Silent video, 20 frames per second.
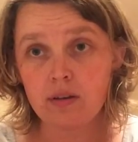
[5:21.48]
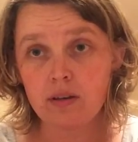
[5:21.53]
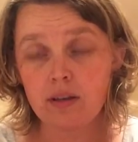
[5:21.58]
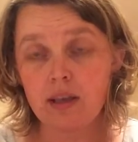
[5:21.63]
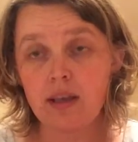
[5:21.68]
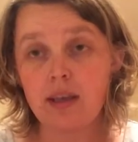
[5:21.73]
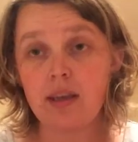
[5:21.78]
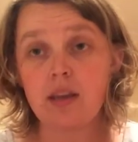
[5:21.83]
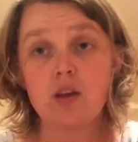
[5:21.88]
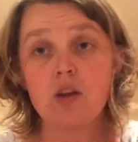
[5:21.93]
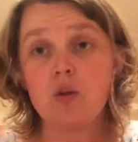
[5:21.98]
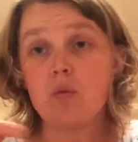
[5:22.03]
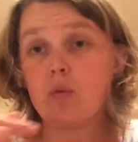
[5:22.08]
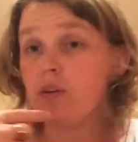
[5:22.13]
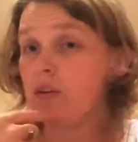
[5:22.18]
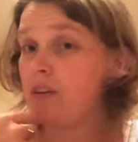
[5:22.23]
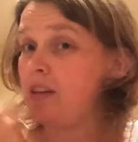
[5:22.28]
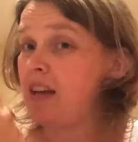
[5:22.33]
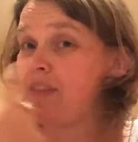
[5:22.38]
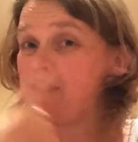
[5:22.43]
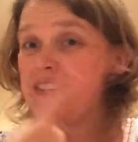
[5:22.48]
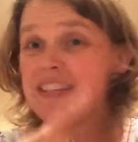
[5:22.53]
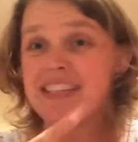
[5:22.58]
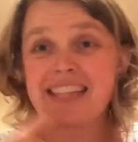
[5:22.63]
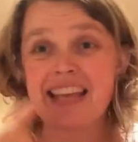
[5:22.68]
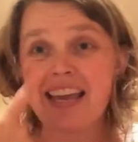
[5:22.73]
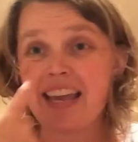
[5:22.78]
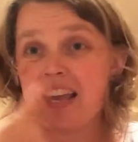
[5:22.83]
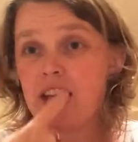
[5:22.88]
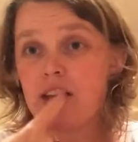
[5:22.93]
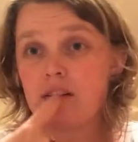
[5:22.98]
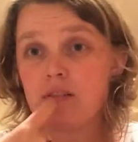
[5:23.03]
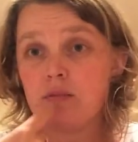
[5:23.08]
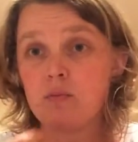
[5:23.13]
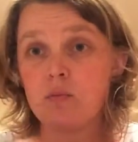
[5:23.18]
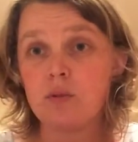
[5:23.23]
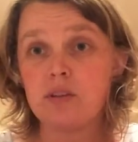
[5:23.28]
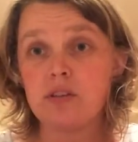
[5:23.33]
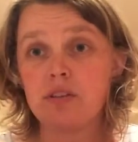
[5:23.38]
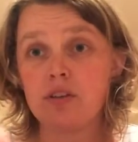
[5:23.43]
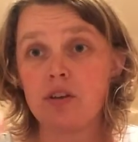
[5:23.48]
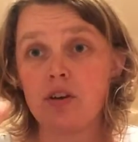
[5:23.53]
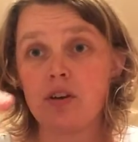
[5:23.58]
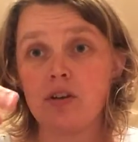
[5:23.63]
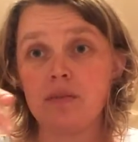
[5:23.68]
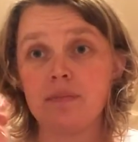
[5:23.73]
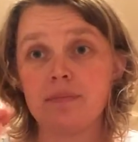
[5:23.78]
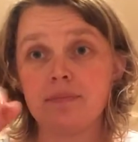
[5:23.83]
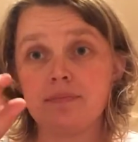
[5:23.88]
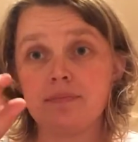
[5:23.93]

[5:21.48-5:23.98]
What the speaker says: Okay. We don't have to say it. We just go.